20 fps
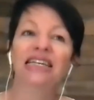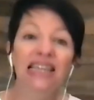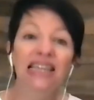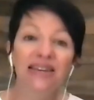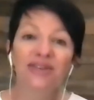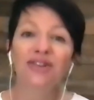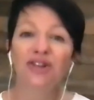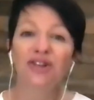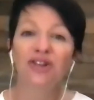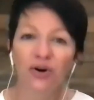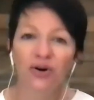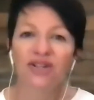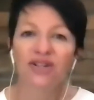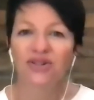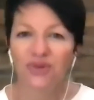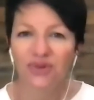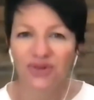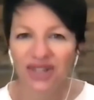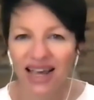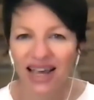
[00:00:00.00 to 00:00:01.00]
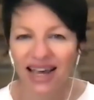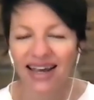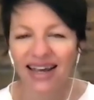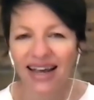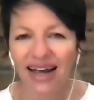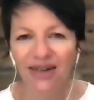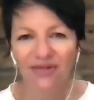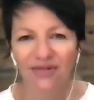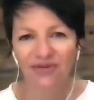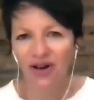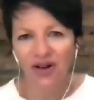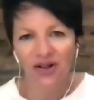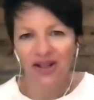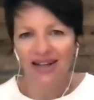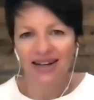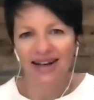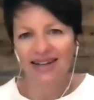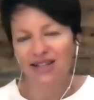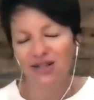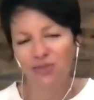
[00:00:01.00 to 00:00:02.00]
even though, as you say, I felt
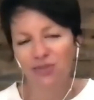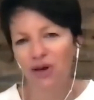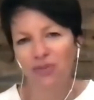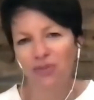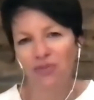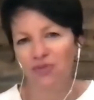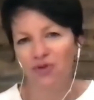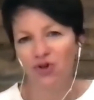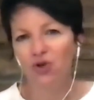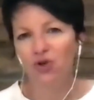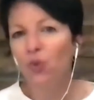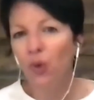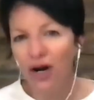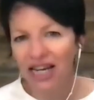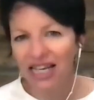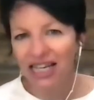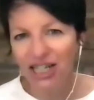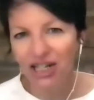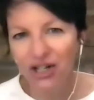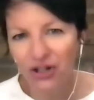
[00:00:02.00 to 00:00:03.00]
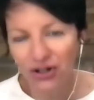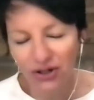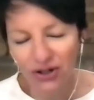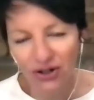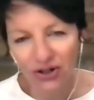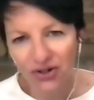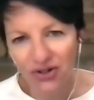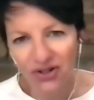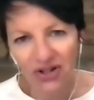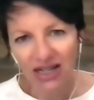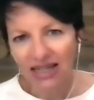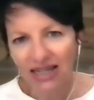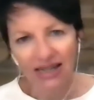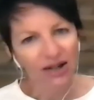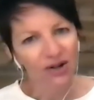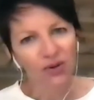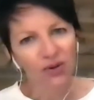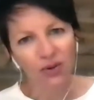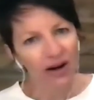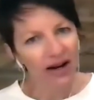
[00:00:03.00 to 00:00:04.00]
like I'd spent 20 years
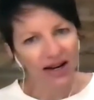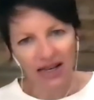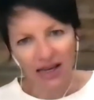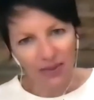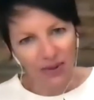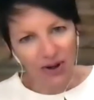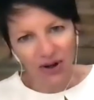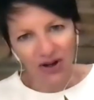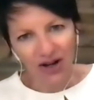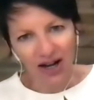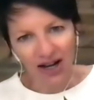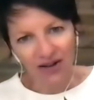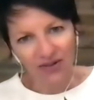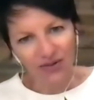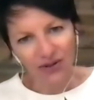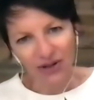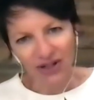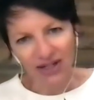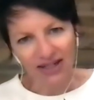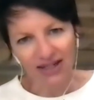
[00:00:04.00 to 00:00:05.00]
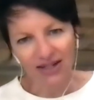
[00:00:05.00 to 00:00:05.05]
writing about conflict.